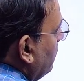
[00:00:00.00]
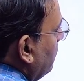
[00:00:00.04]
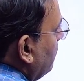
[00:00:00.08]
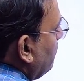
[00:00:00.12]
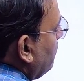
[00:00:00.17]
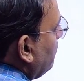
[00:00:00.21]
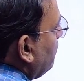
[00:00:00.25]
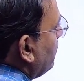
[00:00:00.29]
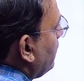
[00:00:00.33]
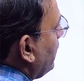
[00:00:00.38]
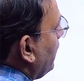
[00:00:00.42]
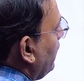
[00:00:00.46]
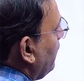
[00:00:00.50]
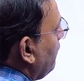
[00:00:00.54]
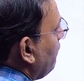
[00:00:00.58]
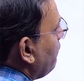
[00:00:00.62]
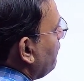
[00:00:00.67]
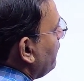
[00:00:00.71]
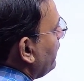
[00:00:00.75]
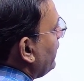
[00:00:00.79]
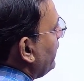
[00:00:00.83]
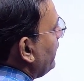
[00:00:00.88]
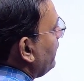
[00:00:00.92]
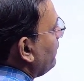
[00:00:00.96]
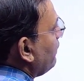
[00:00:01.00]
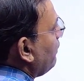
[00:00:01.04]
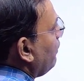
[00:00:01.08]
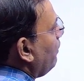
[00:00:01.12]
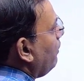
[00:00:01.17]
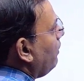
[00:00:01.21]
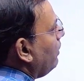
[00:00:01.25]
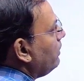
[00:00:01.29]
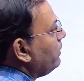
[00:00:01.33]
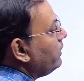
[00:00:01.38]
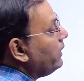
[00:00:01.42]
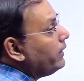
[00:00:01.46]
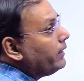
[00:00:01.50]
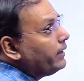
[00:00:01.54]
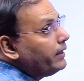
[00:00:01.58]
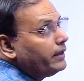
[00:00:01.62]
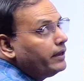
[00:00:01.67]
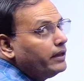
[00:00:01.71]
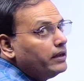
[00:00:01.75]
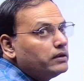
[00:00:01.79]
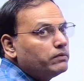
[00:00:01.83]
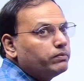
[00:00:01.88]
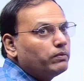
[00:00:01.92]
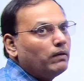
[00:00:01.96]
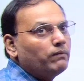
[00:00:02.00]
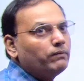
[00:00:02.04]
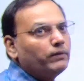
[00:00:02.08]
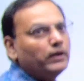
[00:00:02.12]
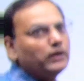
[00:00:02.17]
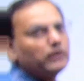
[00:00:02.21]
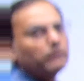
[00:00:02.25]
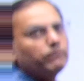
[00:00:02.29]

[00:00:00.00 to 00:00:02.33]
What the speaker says: Okay, you will get all the details from this